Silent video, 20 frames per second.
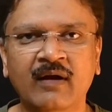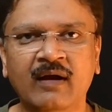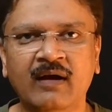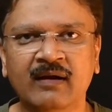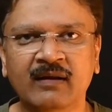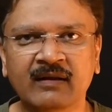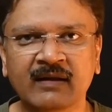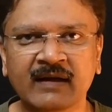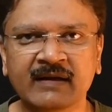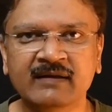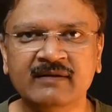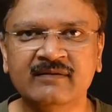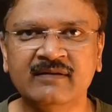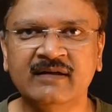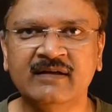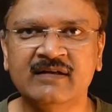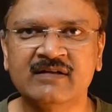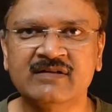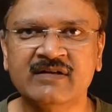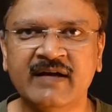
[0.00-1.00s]
Let us
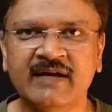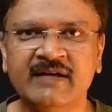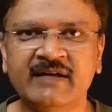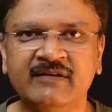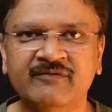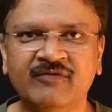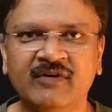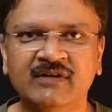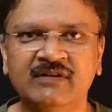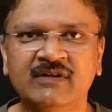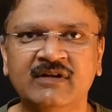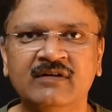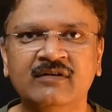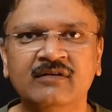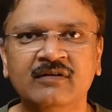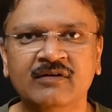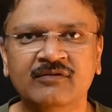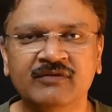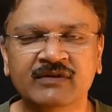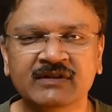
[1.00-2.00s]
understand it further
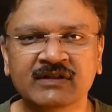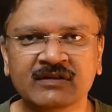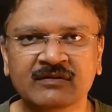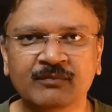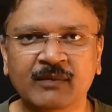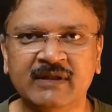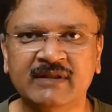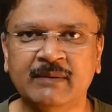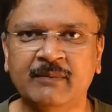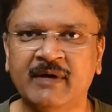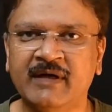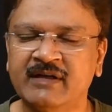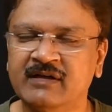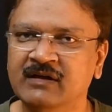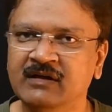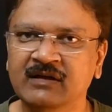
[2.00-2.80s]
with this mathematical